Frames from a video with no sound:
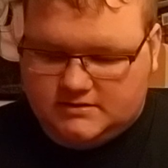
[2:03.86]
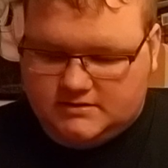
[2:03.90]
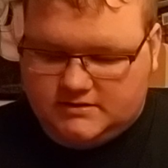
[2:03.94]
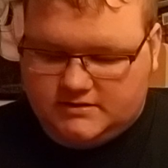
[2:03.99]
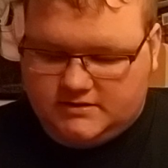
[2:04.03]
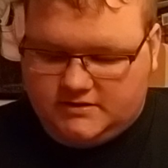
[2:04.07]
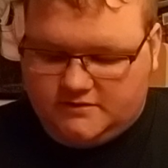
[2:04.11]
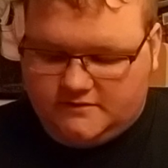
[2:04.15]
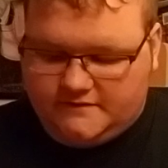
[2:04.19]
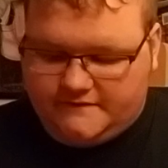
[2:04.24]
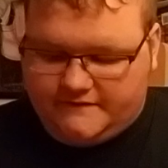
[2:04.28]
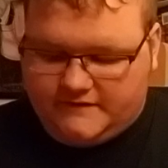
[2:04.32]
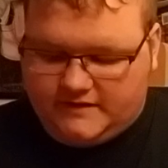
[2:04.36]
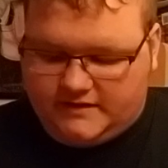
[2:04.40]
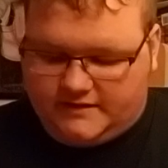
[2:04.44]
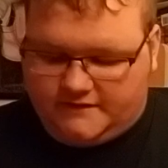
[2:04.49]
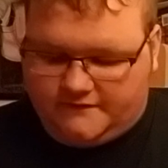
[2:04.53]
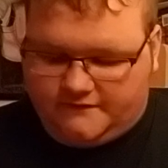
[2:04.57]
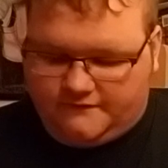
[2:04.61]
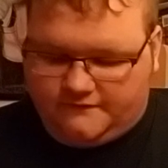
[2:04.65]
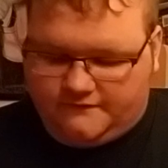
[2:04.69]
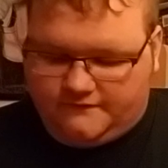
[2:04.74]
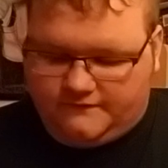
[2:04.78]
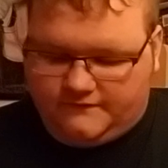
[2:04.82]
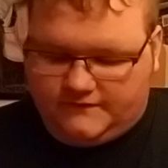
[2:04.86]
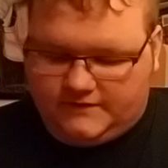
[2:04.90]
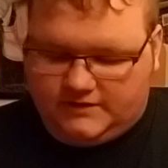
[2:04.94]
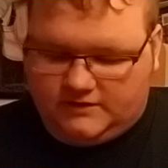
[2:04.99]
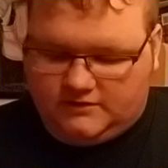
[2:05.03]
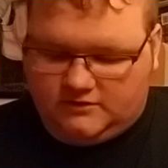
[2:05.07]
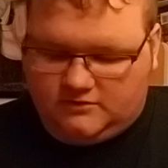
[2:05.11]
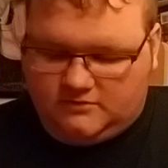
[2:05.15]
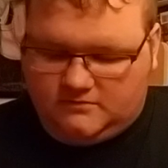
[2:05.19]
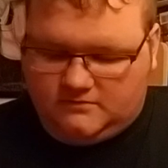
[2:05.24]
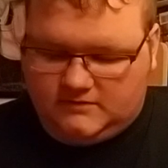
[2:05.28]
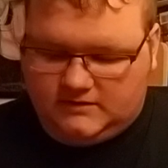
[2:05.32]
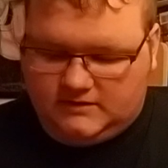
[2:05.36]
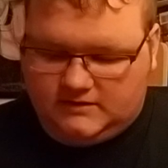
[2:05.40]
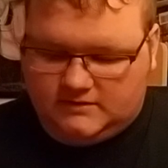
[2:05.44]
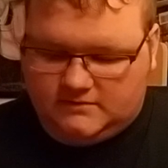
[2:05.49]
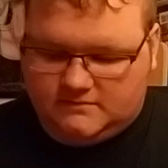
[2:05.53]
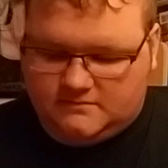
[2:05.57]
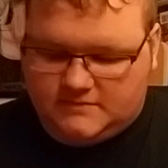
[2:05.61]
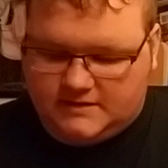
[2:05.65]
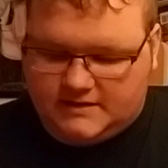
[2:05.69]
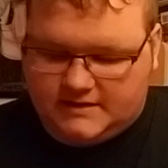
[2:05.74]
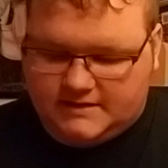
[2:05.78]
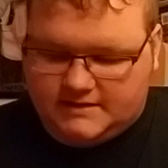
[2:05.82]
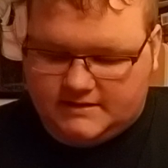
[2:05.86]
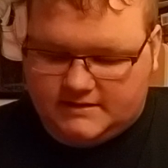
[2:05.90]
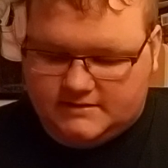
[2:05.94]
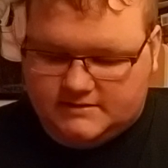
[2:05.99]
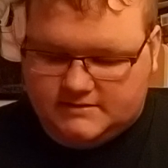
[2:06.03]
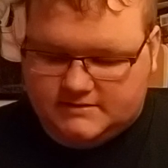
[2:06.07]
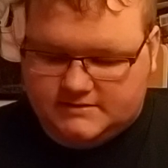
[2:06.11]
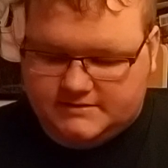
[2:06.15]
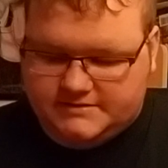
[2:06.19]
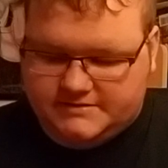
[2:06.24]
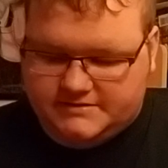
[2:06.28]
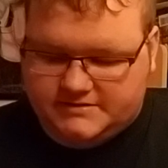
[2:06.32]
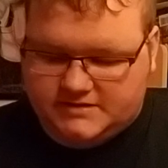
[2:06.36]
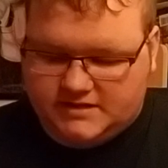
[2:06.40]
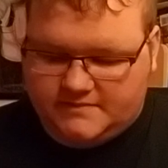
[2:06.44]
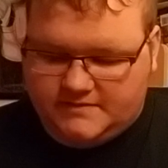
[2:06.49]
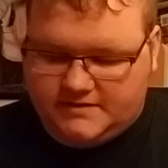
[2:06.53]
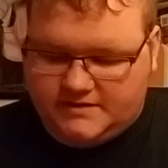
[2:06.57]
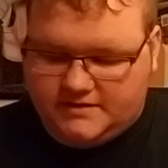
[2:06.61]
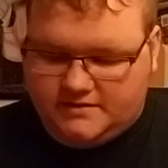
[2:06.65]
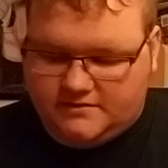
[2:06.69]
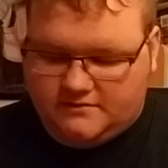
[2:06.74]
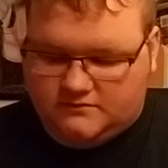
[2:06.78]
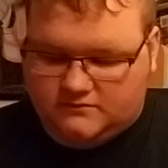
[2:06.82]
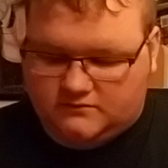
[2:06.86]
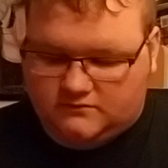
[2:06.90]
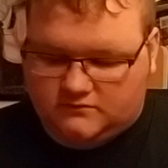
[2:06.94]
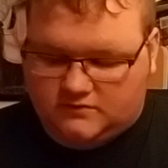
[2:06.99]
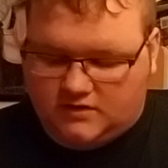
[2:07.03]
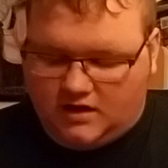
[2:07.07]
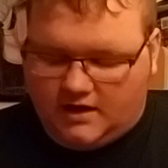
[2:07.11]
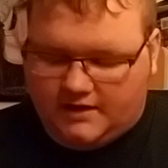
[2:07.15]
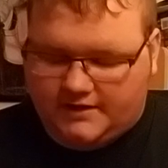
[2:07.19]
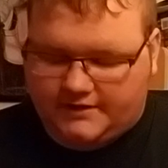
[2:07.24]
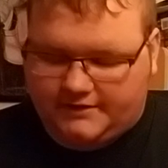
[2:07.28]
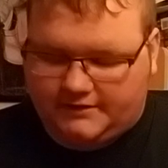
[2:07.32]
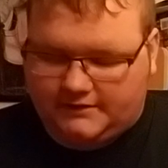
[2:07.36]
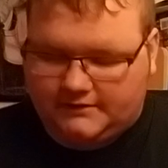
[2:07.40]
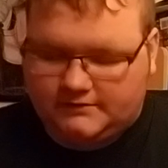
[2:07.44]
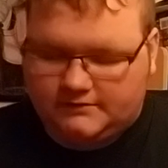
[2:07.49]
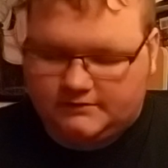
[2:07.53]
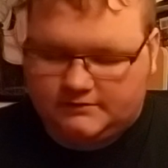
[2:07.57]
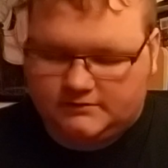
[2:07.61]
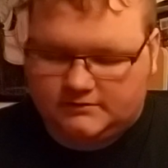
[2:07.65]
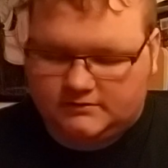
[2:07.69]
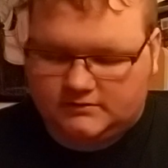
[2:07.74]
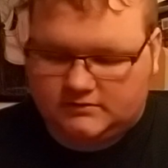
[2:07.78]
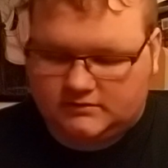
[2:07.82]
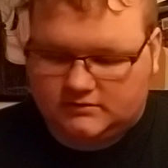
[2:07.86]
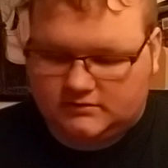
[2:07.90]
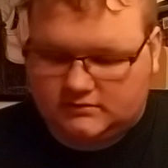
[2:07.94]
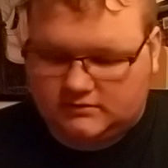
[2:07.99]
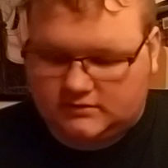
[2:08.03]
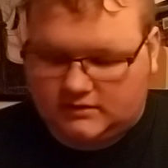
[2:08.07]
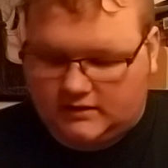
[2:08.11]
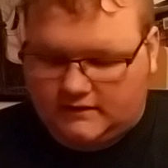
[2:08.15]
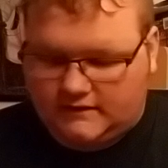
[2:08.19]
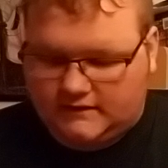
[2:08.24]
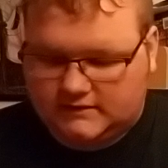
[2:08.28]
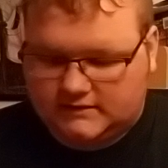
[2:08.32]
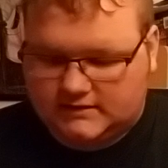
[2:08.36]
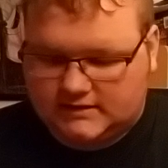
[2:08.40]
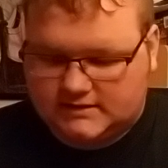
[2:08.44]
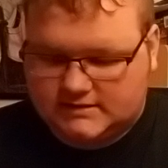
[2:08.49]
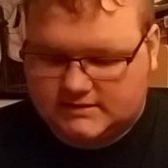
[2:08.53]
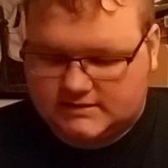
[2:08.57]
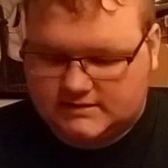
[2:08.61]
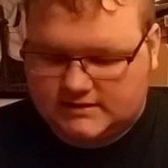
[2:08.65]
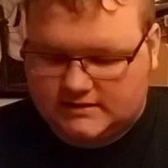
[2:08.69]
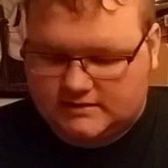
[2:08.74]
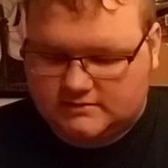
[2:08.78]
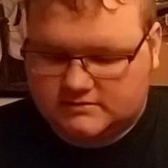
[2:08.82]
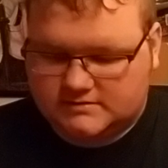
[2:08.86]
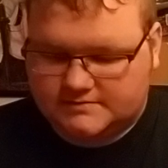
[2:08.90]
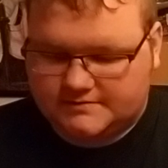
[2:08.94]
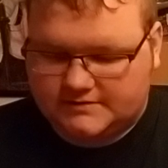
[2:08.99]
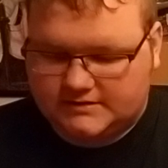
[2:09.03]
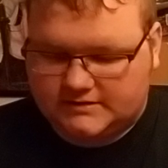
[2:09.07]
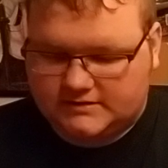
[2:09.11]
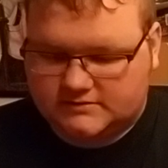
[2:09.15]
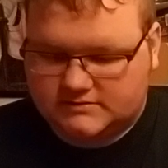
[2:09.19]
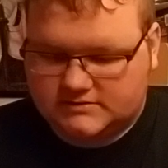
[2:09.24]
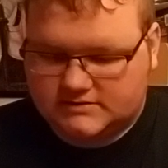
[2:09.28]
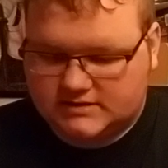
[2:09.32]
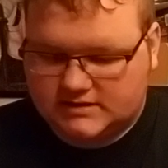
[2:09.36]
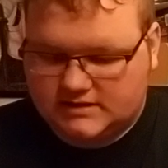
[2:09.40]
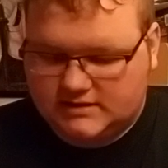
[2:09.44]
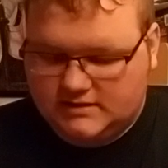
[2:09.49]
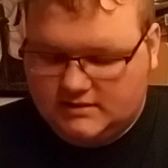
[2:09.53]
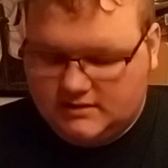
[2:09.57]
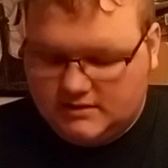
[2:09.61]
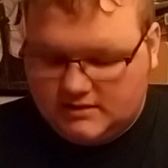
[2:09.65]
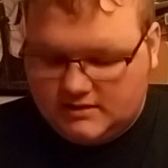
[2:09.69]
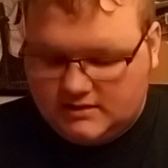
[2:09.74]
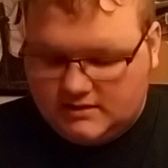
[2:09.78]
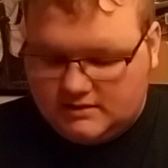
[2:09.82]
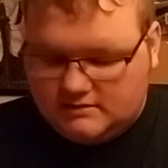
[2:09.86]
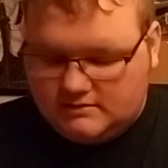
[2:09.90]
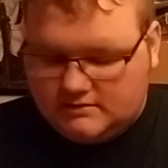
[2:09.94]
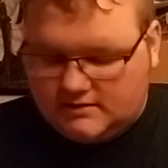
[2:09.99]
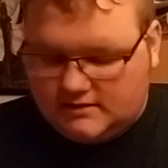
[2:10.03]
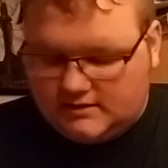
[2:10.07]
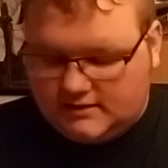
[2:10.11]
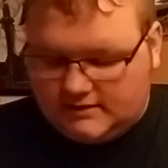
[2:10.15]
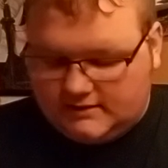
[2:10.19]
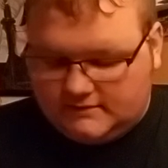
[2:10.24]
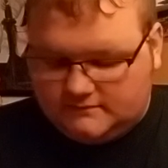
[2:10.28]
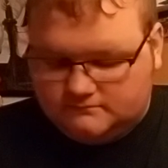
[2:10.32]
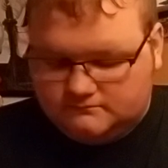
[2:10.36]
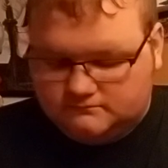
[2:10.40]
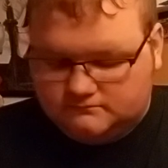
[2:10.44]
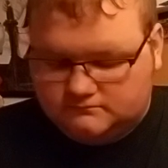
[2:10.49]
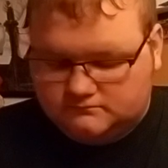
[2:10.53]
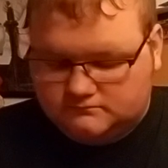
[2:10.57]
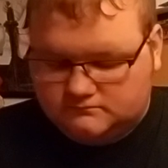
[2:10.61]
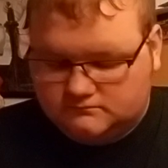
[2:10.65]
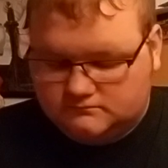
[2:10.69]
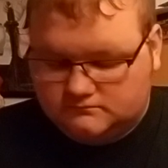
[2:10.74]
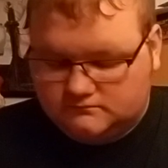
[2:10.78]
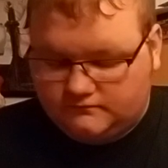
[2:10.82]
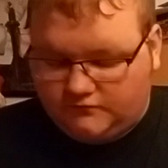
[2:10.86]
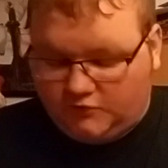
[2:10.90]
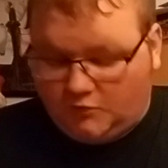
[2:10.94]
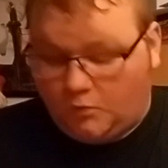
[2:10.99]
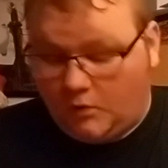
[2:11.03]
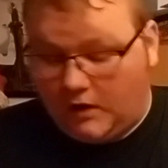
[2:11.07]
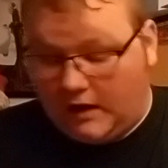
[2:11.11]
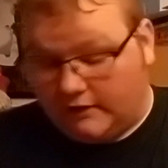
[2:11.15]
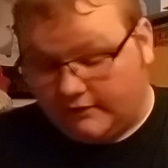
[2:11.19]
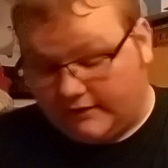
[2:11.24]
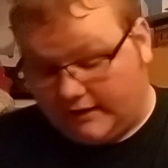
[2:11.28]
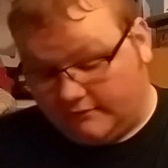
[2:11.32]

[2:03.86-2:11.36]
Here we've got a film by Debbie Rockin, I think that's how it's pronounced, from Wild Eye